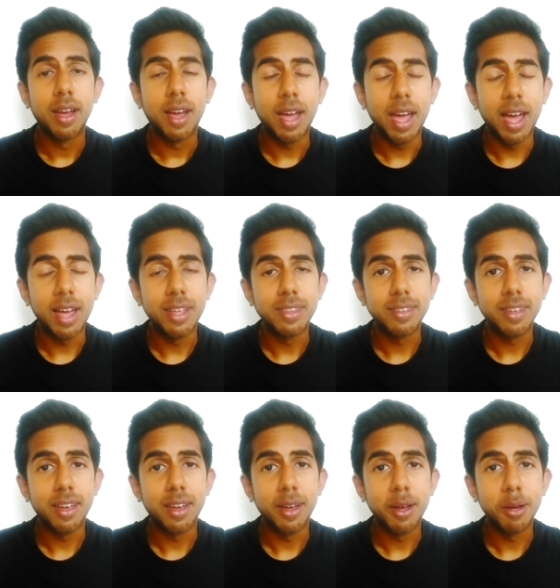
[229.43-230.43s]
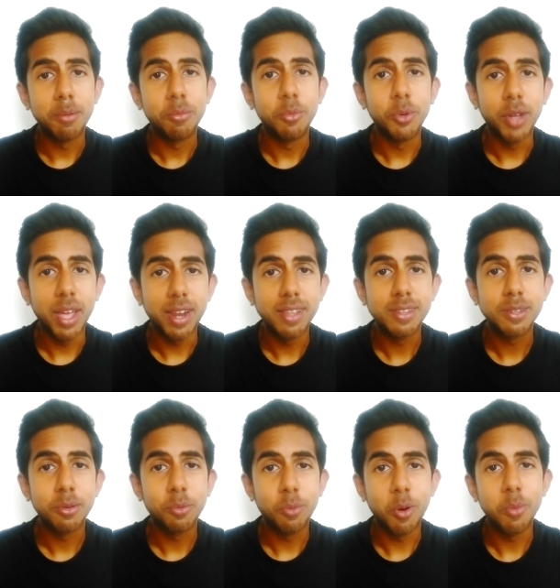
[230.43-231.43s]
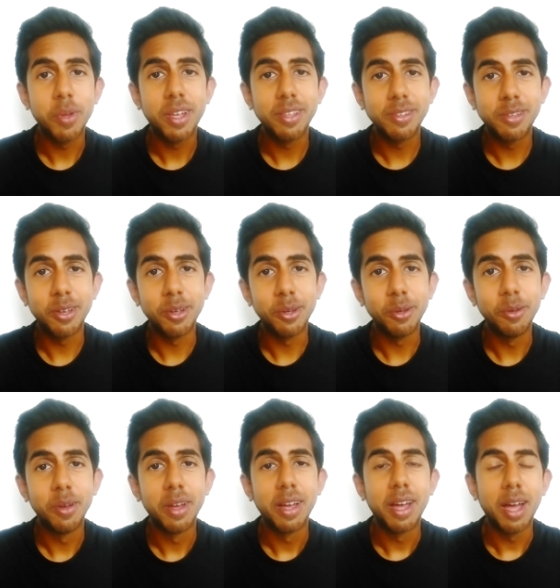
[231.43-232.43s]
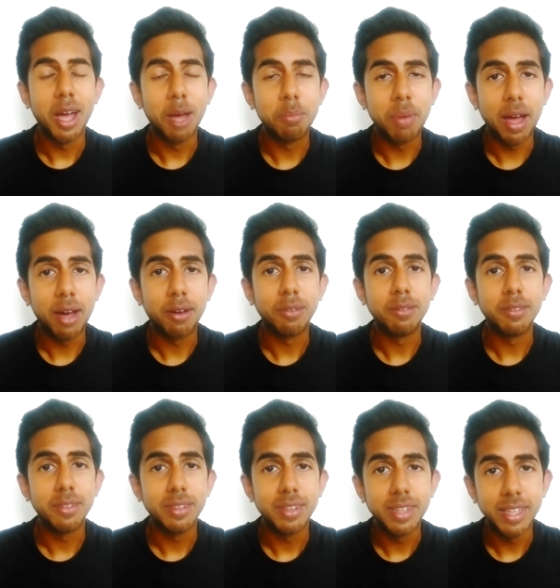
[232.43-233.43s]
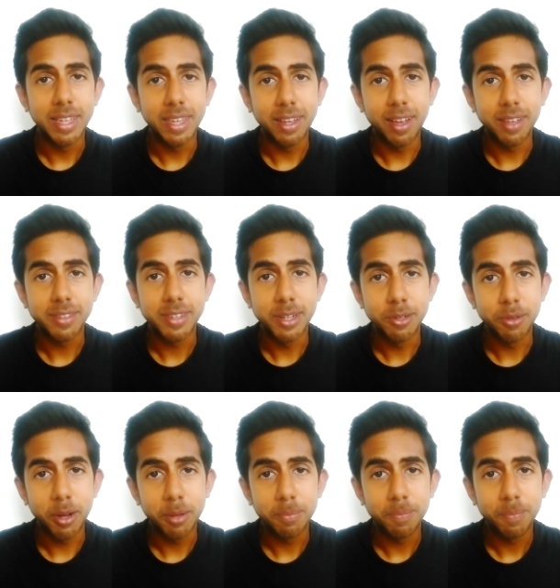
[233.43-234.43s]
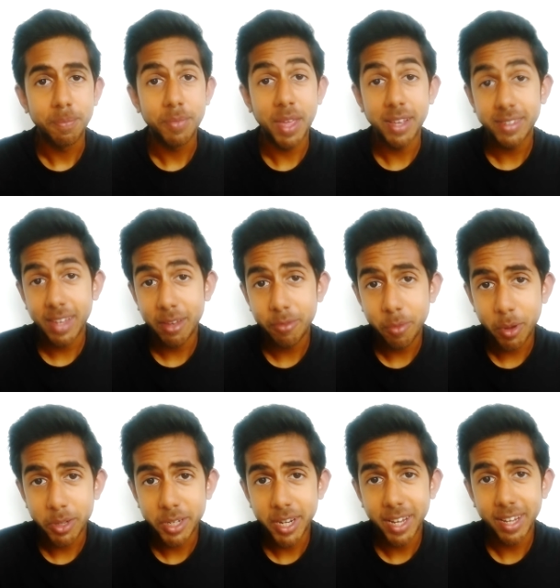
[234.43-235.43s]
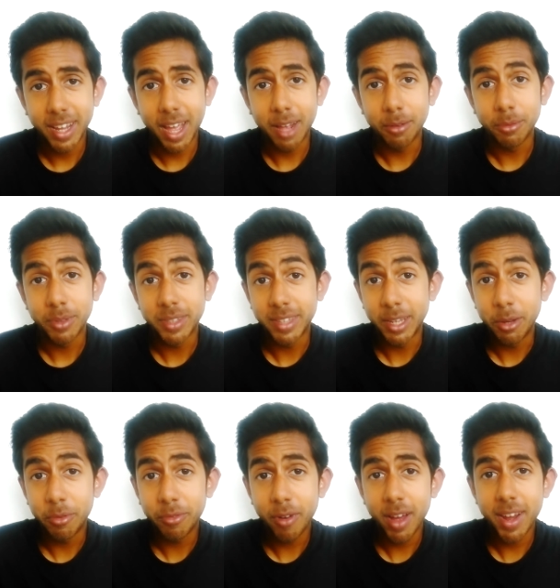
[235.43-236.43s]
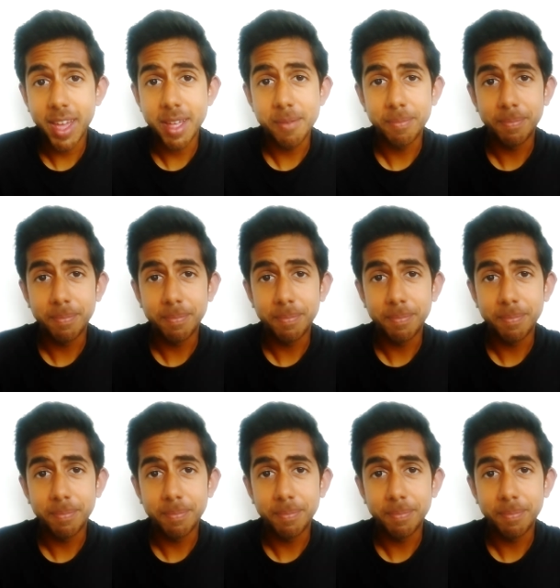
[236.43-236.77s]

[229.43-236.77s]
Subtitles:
and we'll get into what we can do about leaky gut syndrome. Thanks again for watching, and we'll see you on Friday.